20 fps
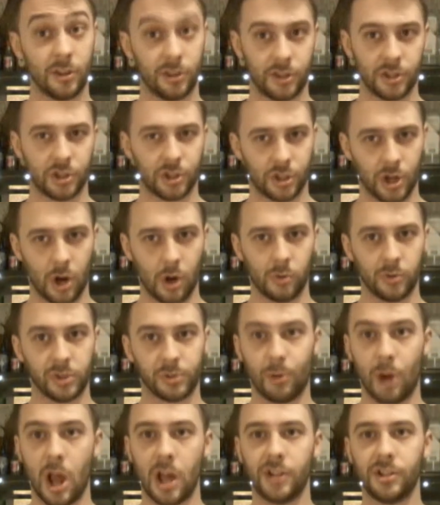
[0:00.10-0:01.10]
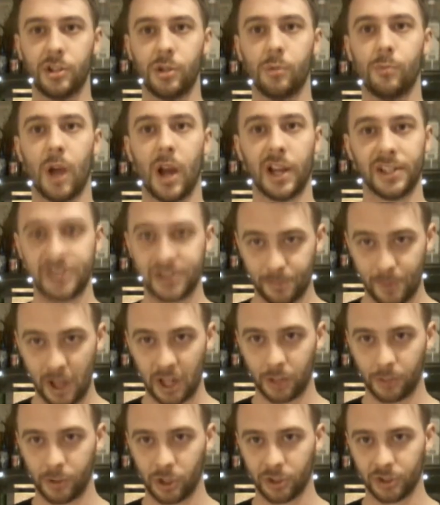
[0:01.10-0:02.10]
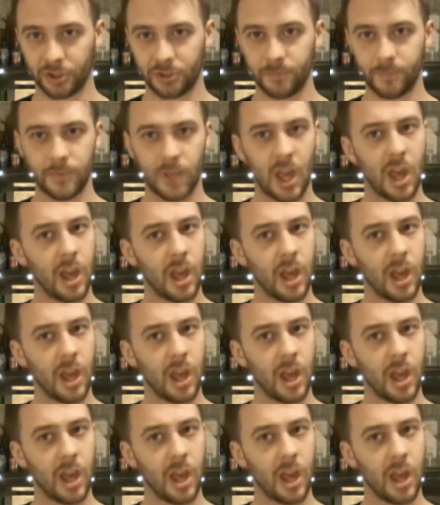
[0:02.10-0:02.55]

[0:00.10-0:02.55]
This show is brought to you by Smellables.